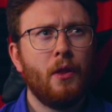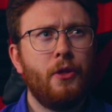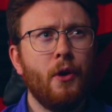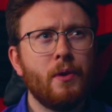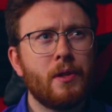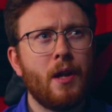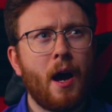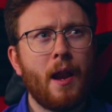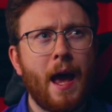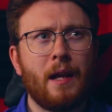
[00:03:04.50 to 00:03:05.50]
Though it's
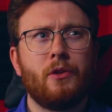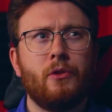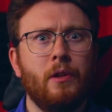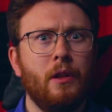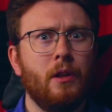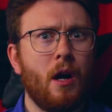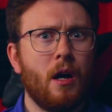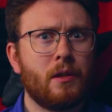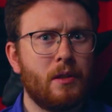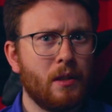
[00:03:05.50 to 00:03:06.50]
not actually
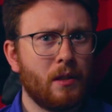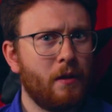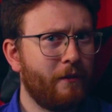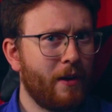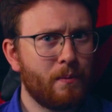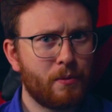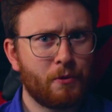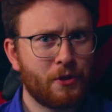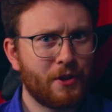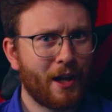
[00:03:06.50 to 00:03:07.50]
locked 60 frames
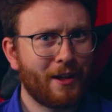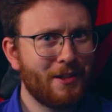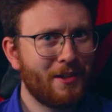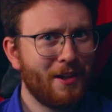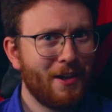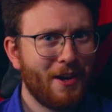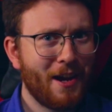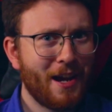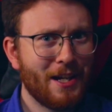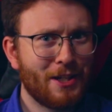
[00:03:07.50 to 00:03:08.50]
per second,
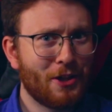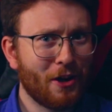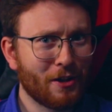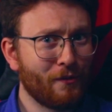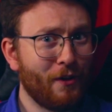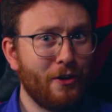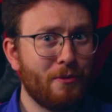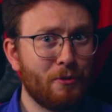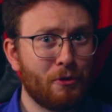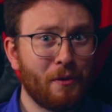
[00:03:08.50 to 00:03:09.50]
it does
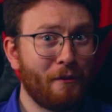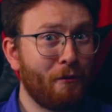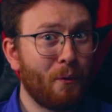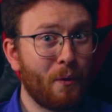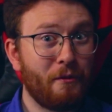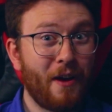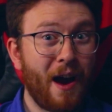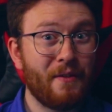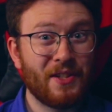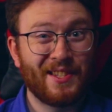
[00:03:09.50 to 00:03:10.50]
vary between
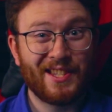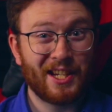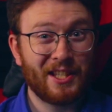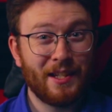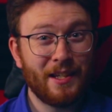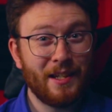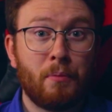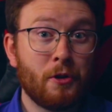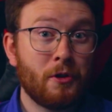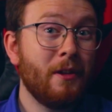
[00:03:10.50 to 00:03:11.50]
45 and 60.
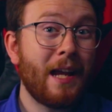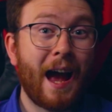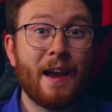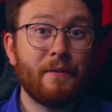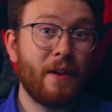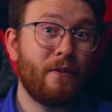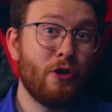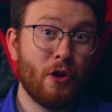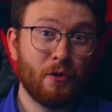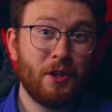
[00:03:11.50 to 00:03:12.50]
Personally, I have never
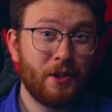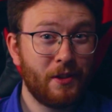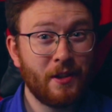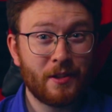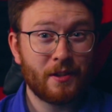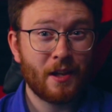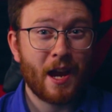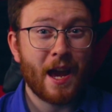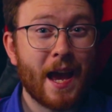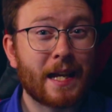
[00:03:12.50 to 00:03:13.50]
noticed this,
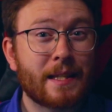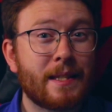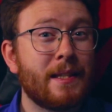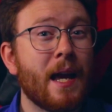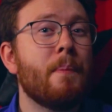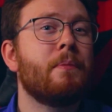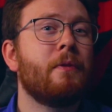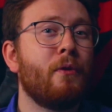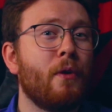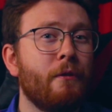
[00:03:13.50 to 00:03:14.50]
except
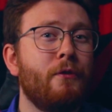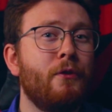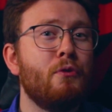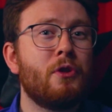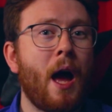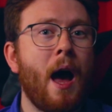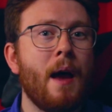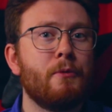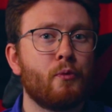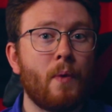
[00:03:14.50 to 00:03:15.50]
for a few
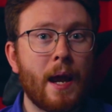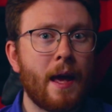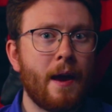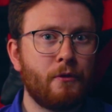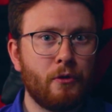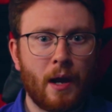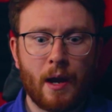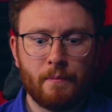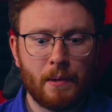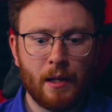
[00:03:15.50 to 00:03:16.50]
times right after
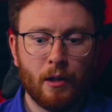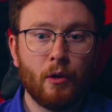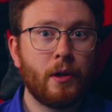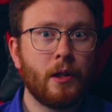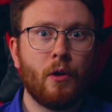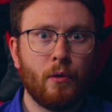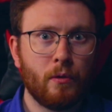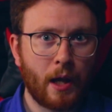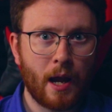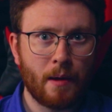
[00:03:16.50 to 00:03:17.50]
I've been loading the
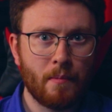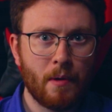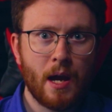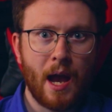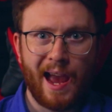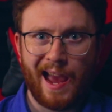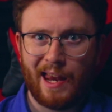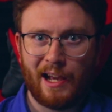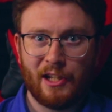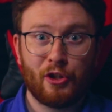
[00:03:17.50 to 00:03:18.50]
whole game
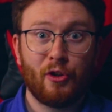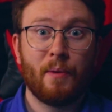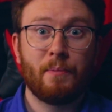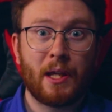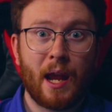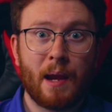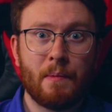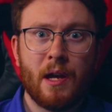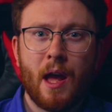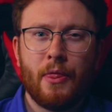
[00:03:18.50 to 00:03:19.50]
and I start up the
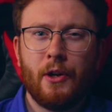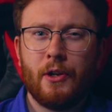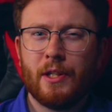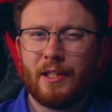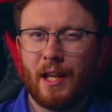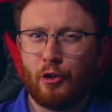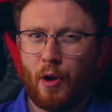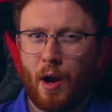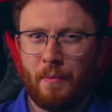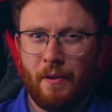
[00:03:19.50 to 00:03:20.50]
game. There is a
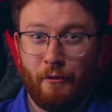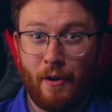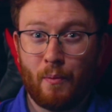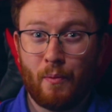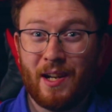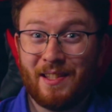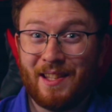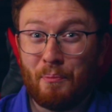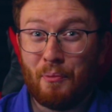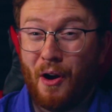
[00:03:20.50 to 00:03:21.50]
drop in frame rates
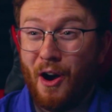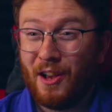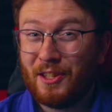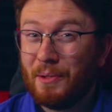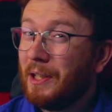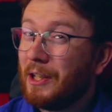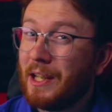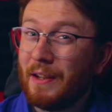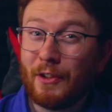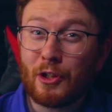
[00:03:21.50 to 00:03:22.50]
that possibly
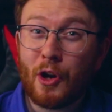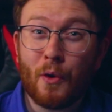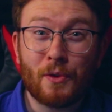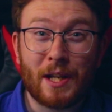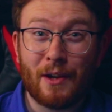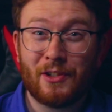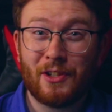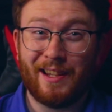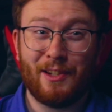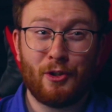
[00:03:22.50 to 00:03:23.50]
even go down
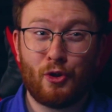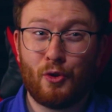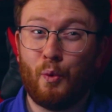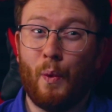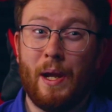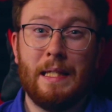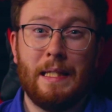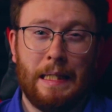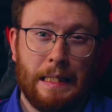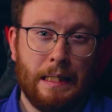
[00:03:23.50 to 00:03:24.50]
to like
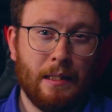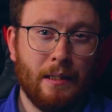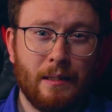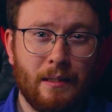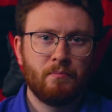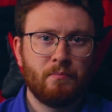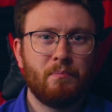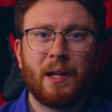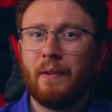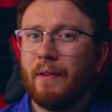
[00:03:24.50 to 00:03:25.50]
20.
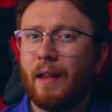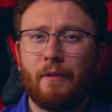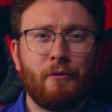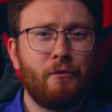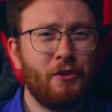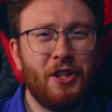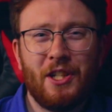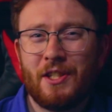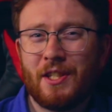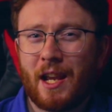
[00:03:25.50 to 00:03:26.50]
But give it like
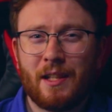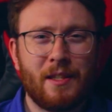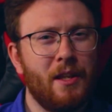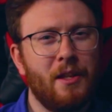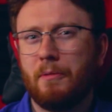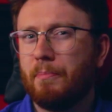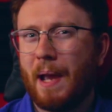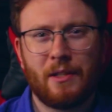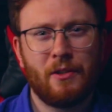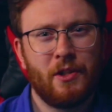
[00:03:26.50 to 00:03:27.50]
3 seconds and then it's
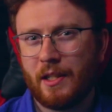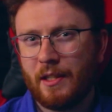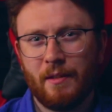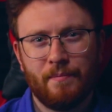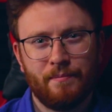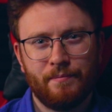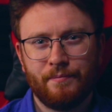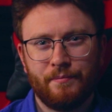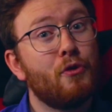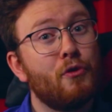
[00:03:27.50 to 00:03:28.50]
back to 60.
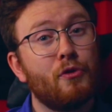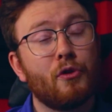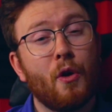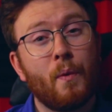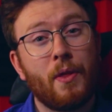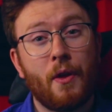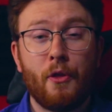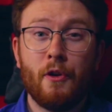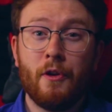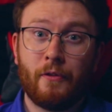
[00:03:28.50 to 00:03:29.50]
If you choose to go with a
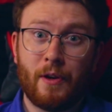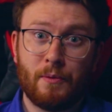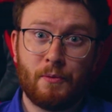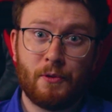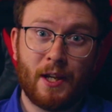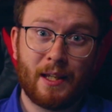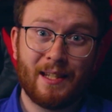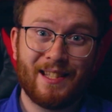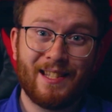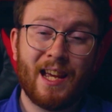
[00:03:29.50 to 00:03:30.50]
30 frames per second
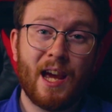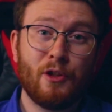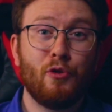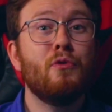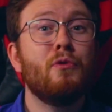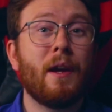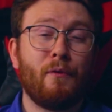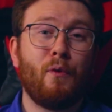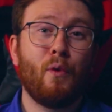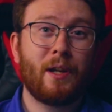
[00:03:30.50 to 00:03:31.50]
instead, you do
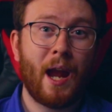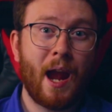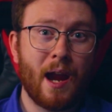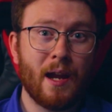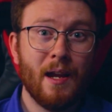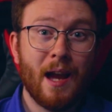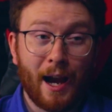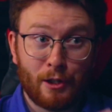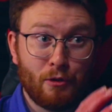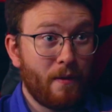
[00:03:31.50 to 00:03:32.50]
get 4K.
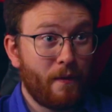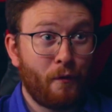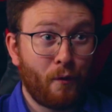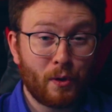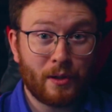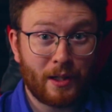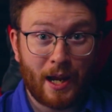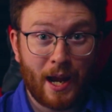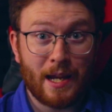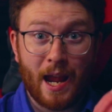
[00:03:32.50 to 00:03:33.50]
I do have a
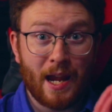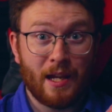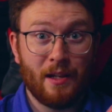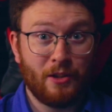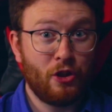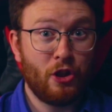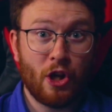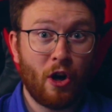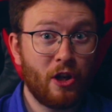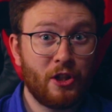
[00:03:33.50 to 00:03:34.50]
4K
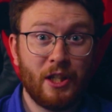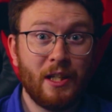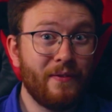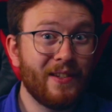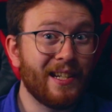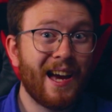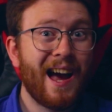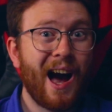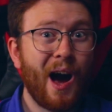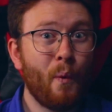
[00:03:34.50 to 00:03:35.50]
HDR TV,
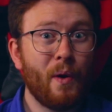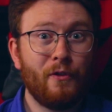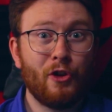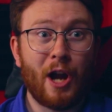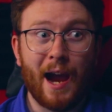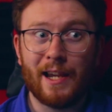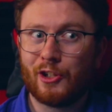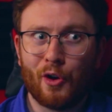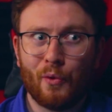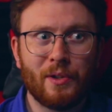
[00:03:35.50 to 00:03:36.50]
however, I
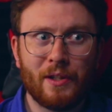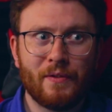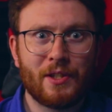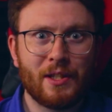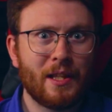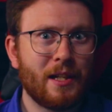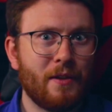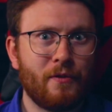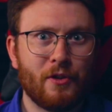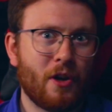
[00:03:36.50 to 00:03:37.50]
don't even see that
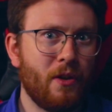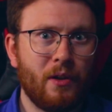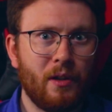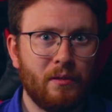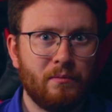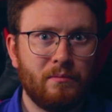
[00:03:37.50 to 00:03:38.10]
difference on there.